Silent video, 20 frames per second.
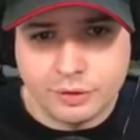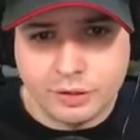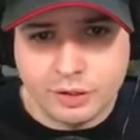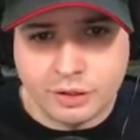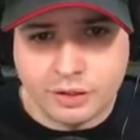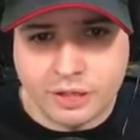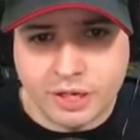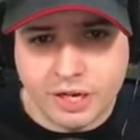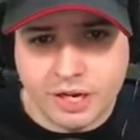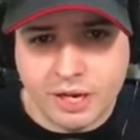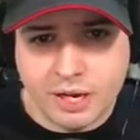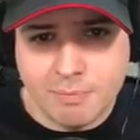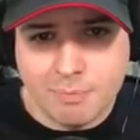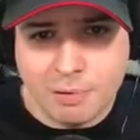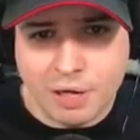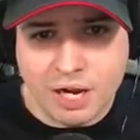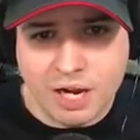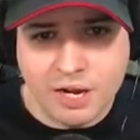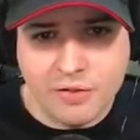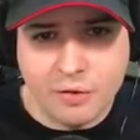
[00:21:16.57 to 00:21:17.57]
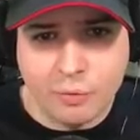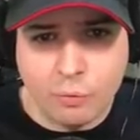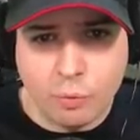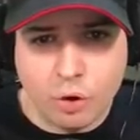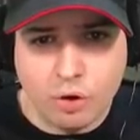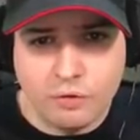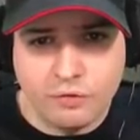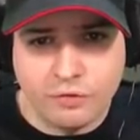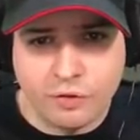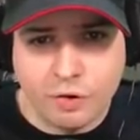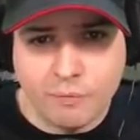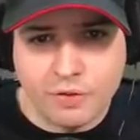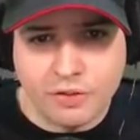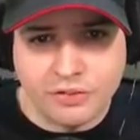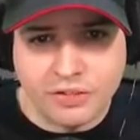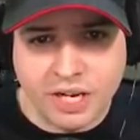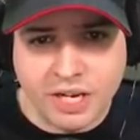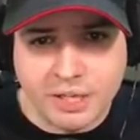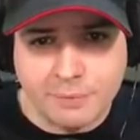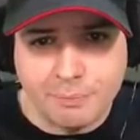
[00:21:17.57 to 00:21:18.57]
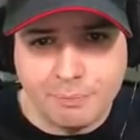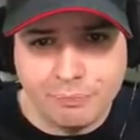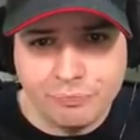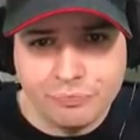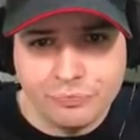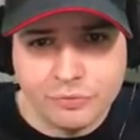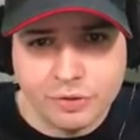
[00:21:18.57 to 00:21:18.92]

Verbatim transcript: Okay, I'm behind the wall from the Titan.